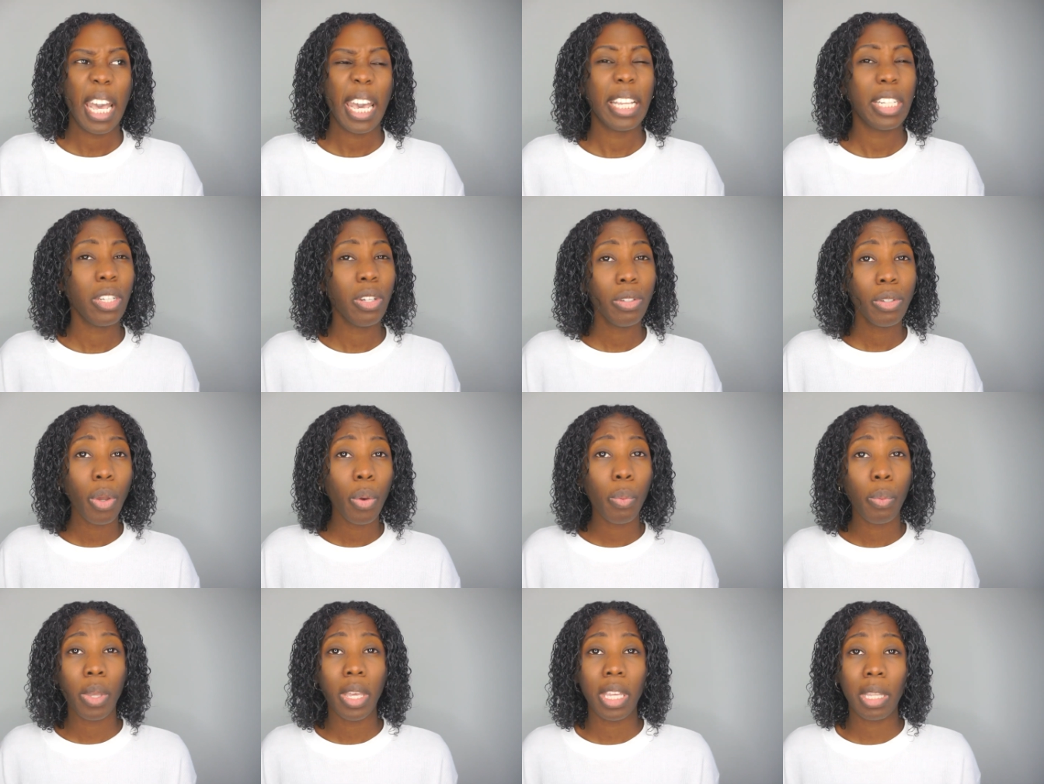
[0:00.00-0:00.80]
I don't
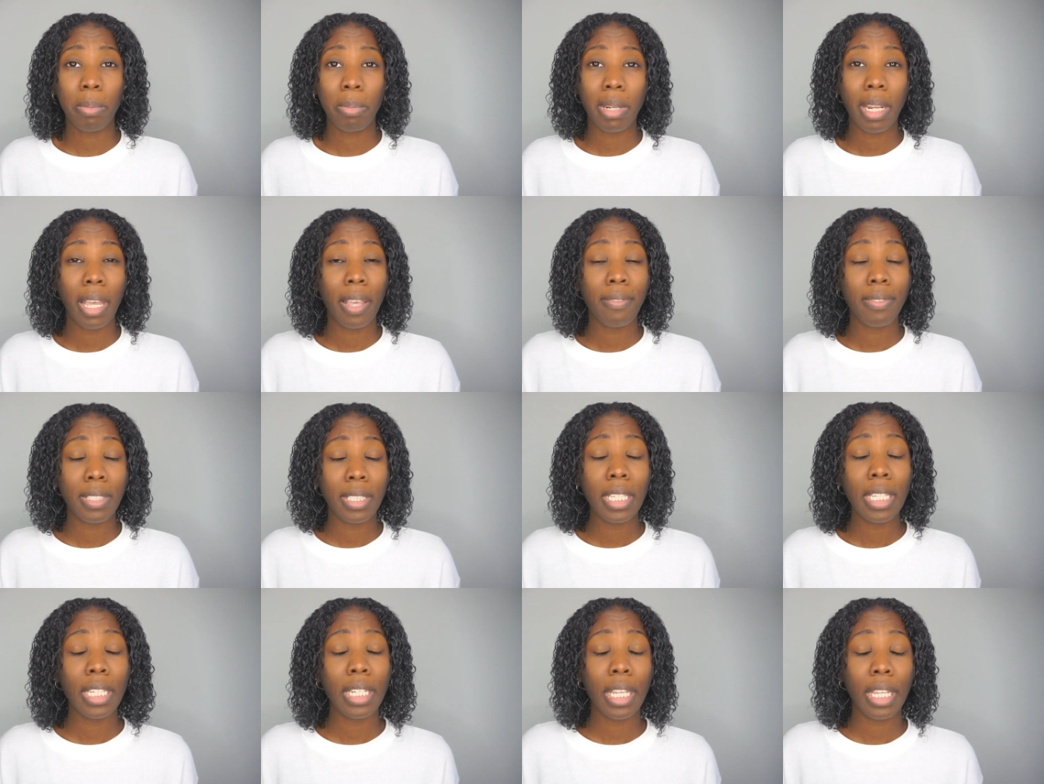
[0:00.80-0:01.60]
know when, but I've
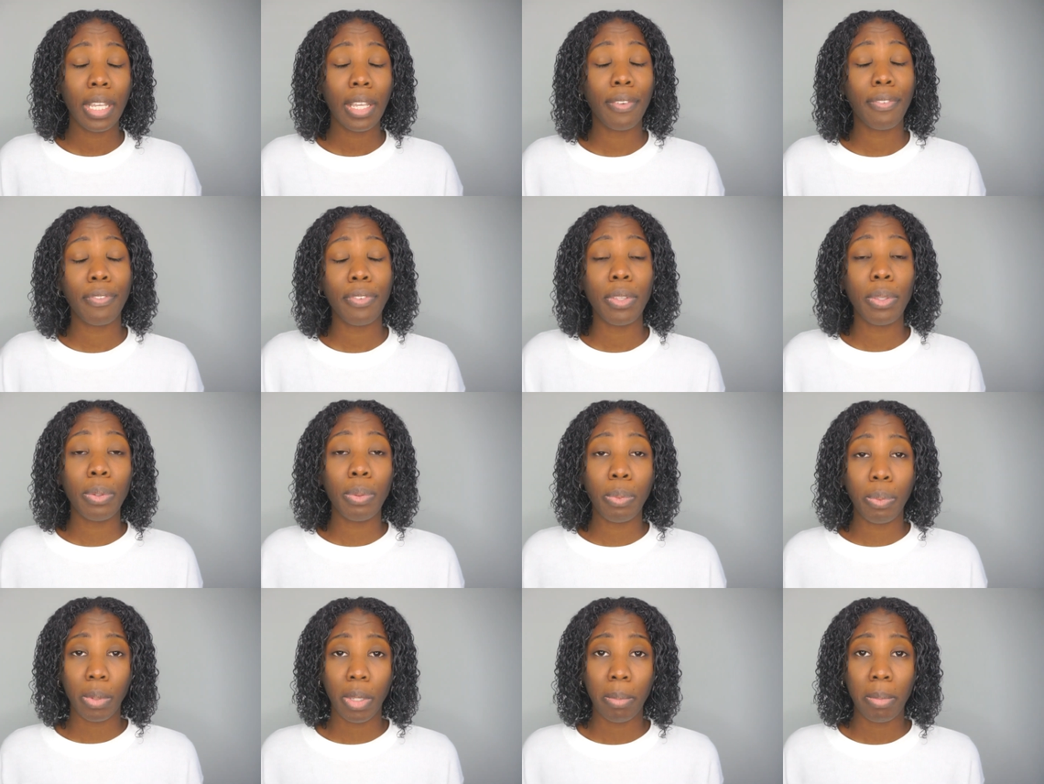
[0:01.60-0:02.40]
seen a
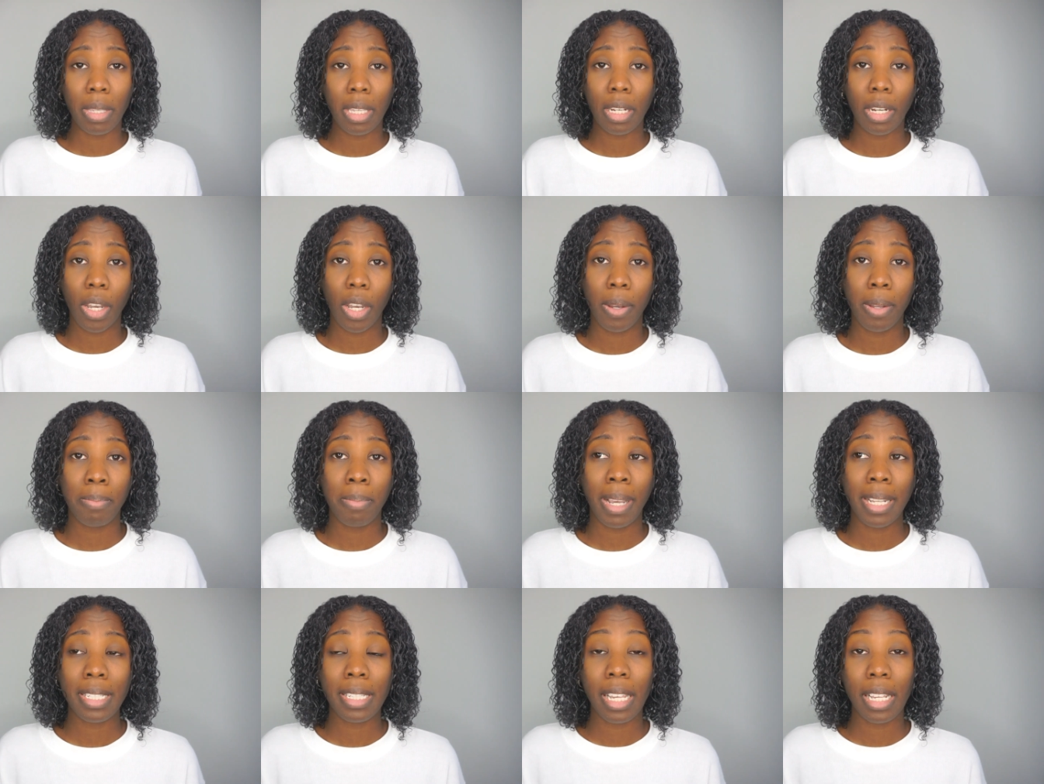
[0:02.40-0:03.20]
few women on
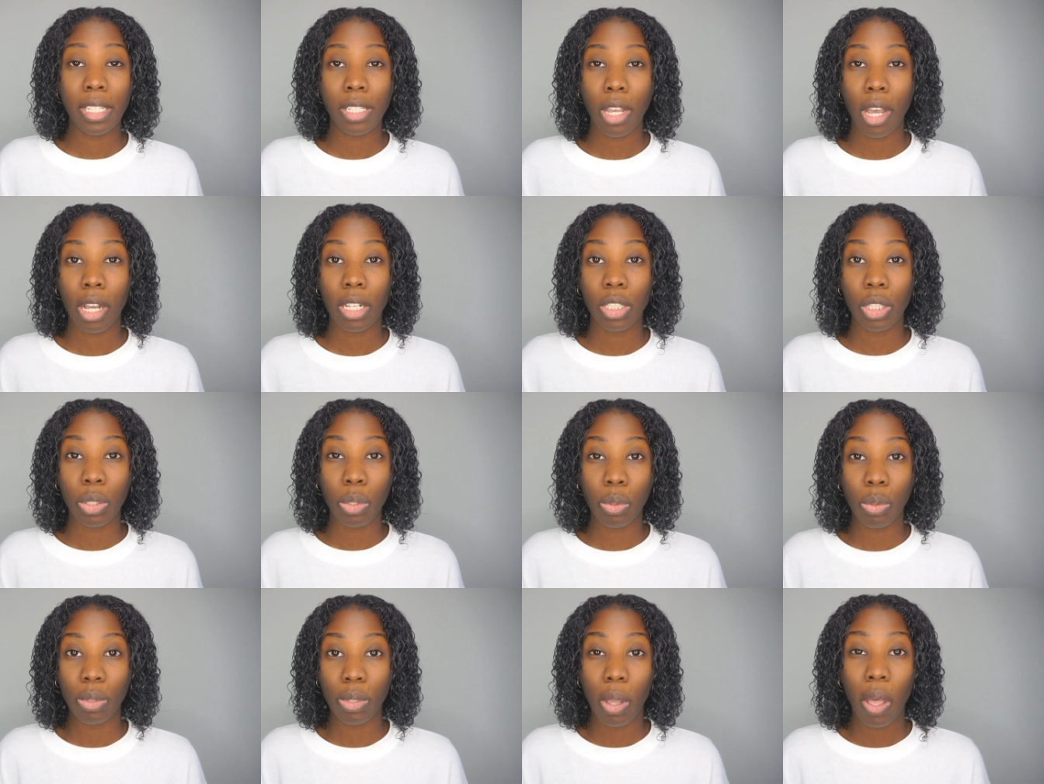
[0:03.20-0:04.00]
my TikTok
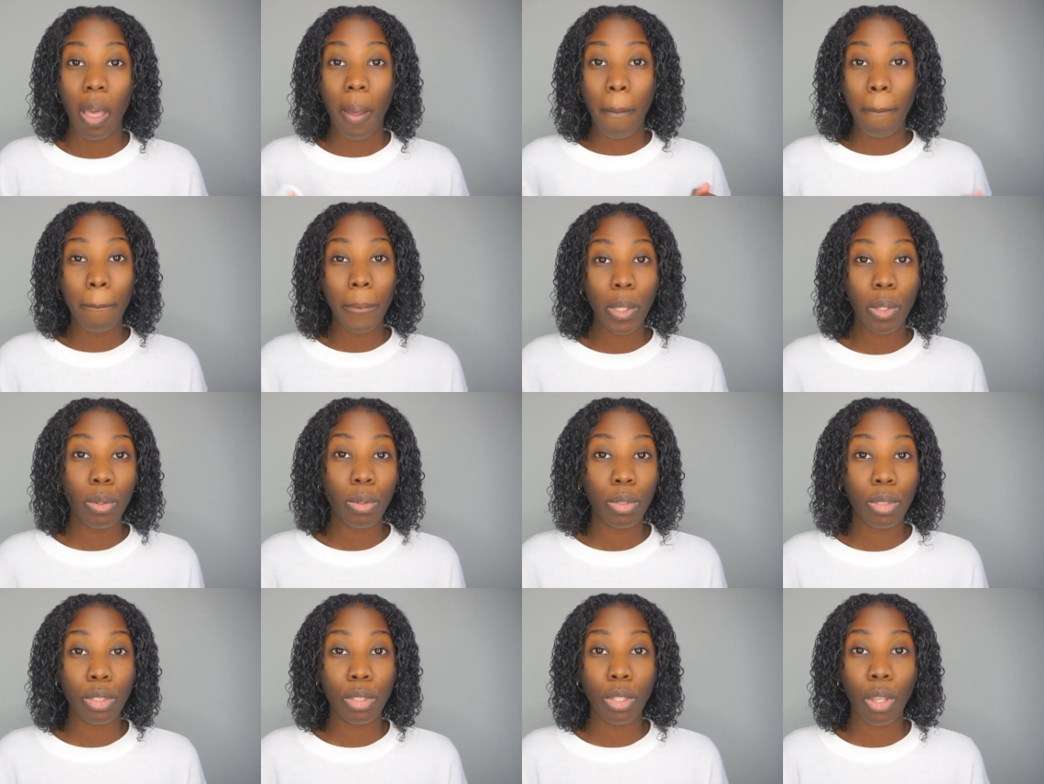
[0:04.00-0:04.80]
do
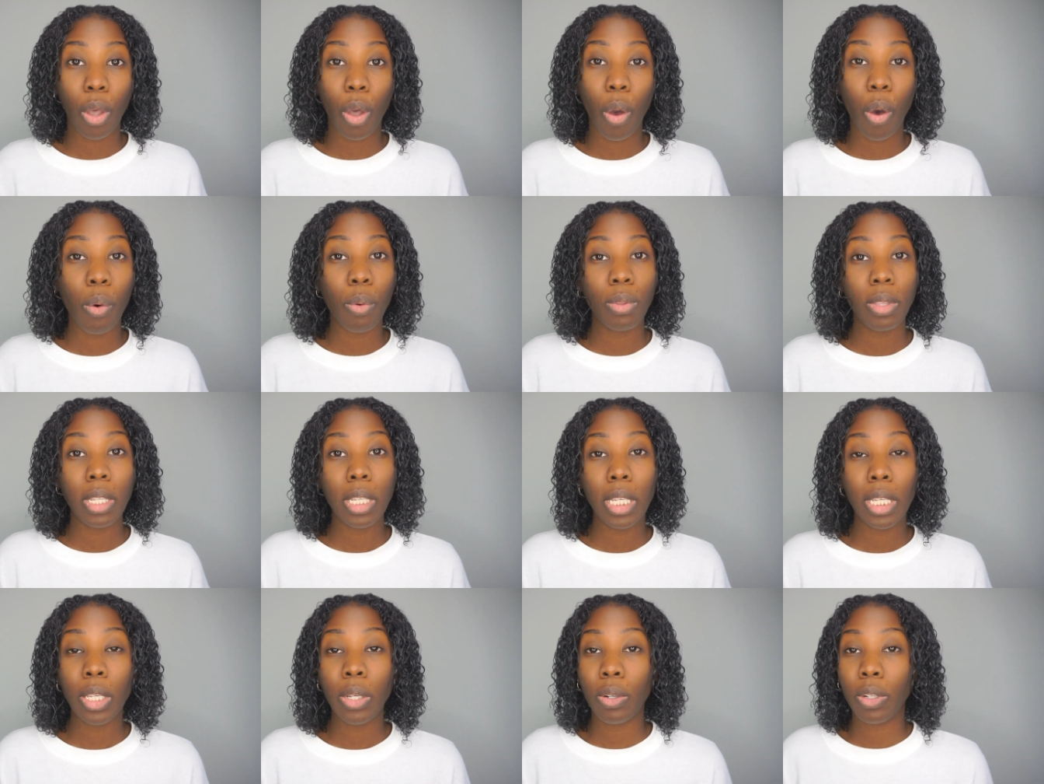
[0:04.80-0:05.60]
mousse
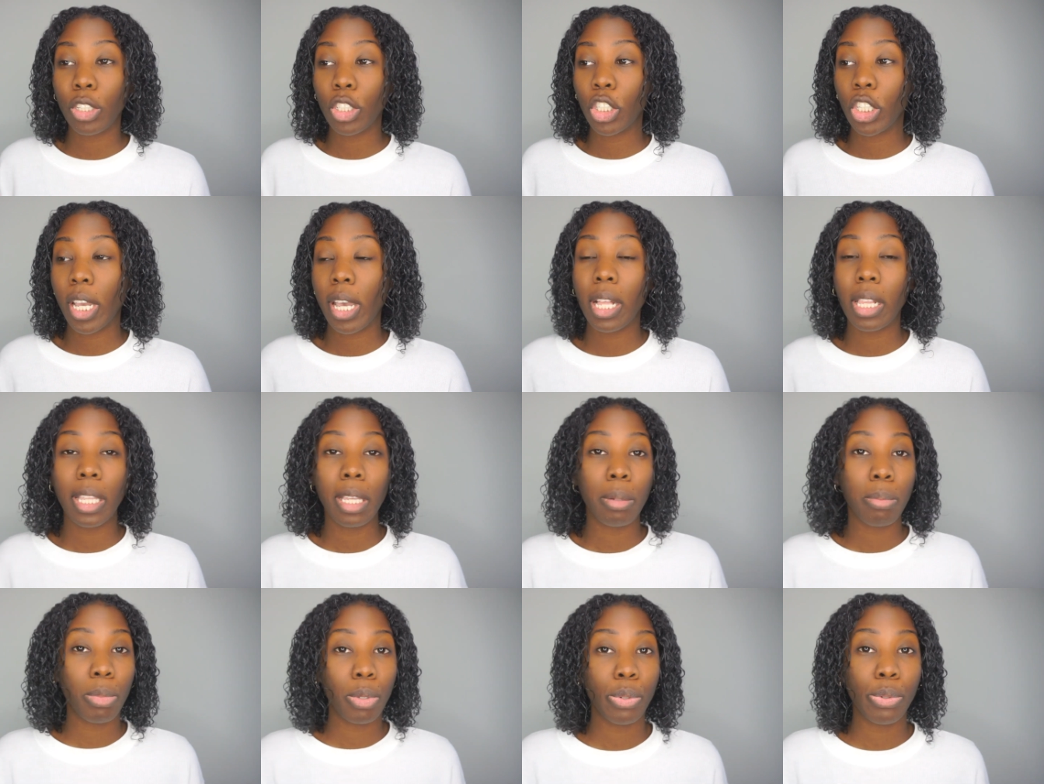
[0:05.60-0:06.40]
only or gel
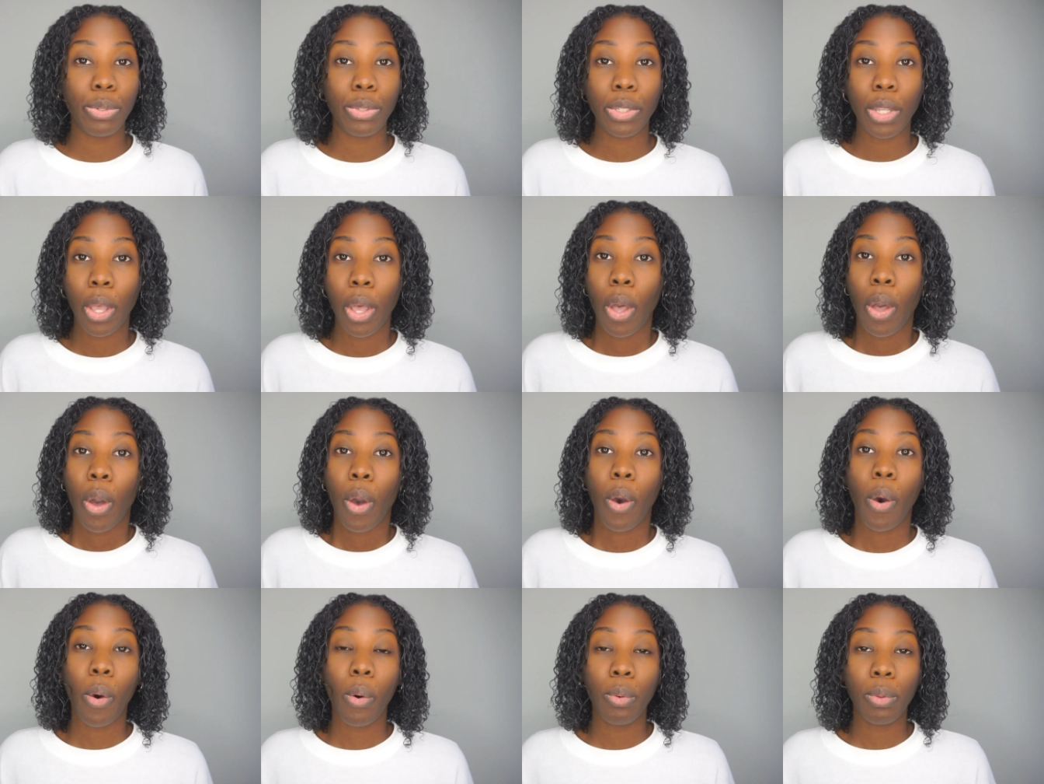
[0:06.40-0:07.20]
and mousse
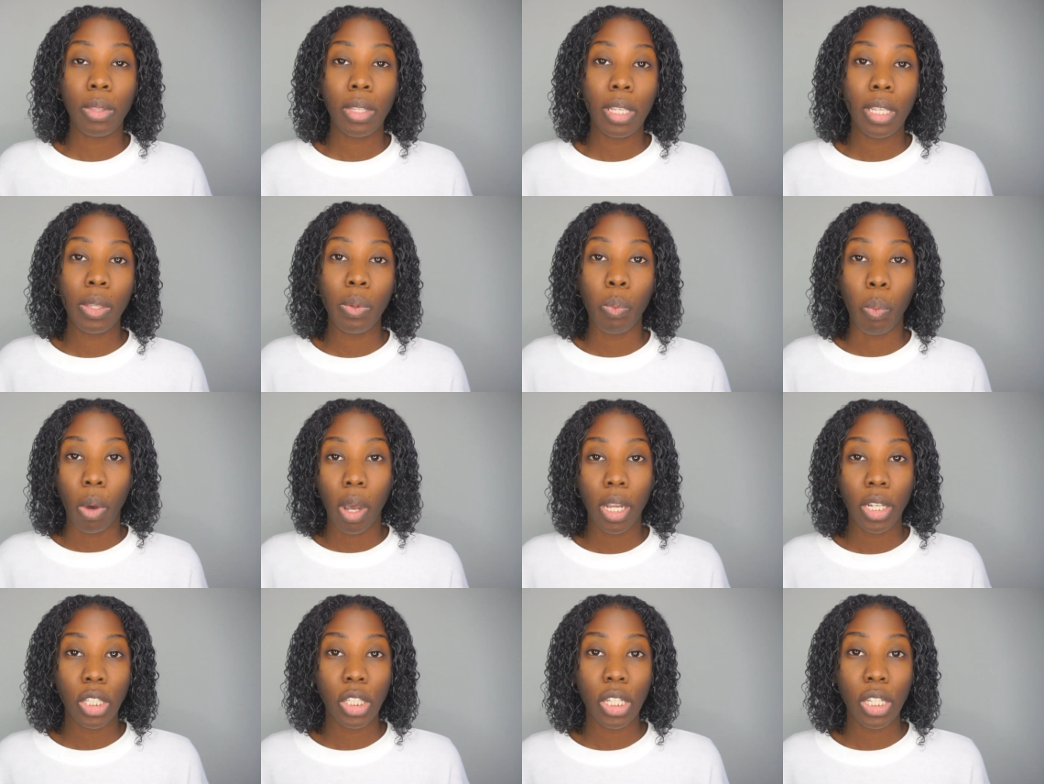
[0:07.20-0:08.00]
only
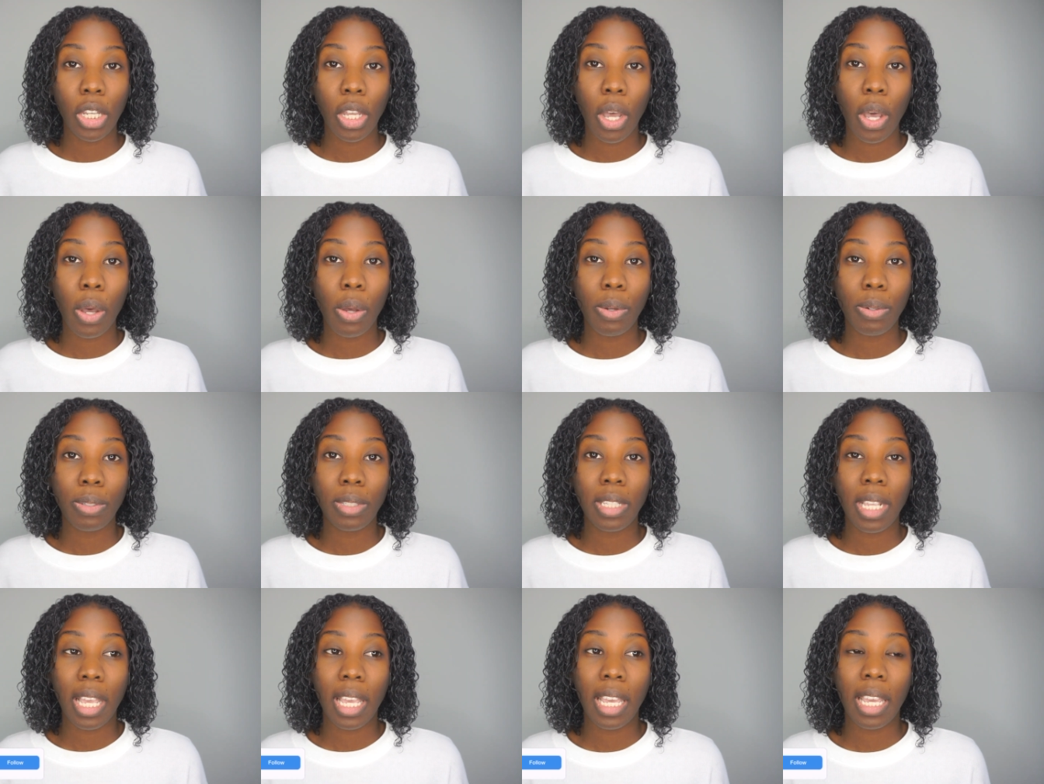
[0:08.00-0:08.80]
wash and
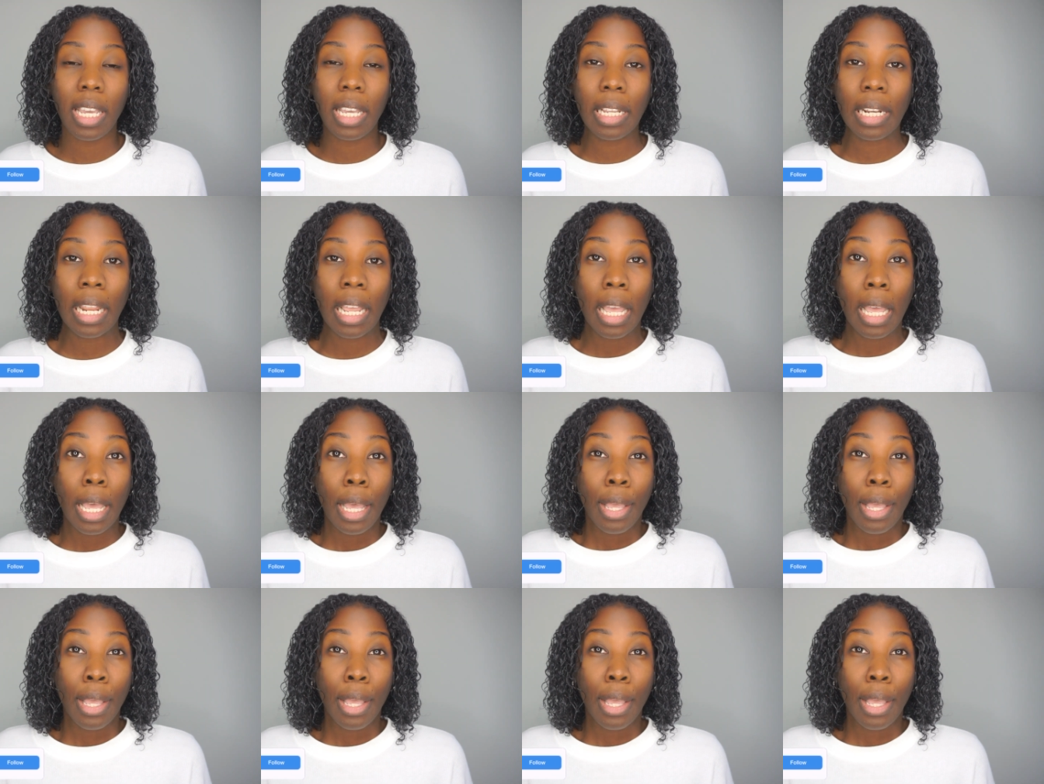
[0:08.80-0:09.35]
goes, and